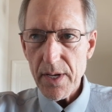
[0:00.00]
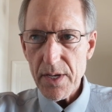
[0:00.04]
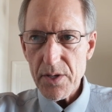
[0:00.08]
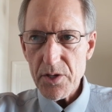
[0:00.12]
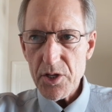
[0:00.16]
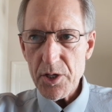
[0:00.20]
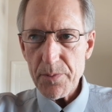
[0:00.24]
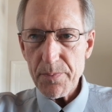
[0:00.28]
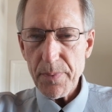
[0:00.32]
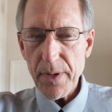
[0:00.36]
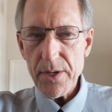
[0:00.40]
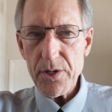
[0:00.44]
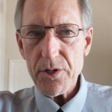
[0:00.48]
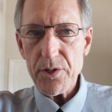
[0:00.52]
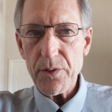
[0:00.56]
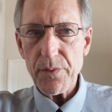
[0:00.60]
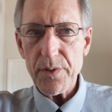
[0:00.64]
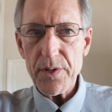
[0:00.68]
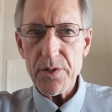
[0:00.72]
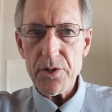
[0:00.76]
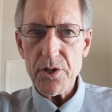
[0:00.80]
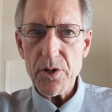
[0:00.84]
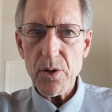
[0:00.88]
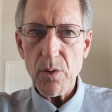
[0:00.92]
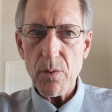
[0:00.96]
special
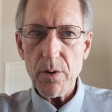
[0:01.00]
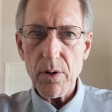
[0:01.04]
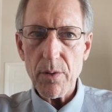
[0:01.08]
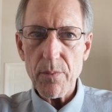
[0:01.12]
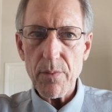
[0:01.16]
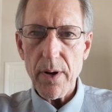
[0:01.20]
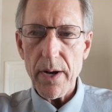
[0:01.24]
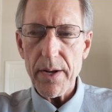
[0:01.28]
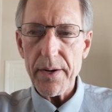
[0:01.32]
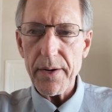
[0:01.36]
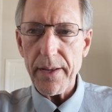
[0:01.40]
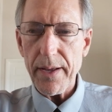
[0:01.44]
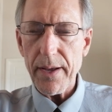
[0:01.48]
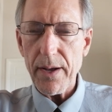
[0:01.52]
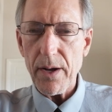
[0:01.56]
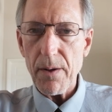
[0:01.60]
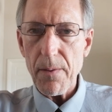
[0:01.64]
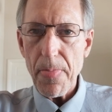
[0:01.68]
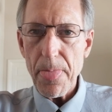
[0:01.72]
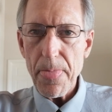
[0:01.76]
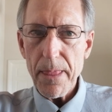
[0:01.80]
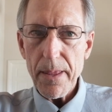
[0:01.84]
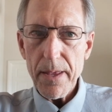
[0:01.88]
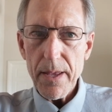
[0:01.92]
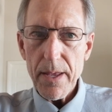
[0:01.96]
that's going on right
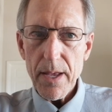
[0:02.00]
now.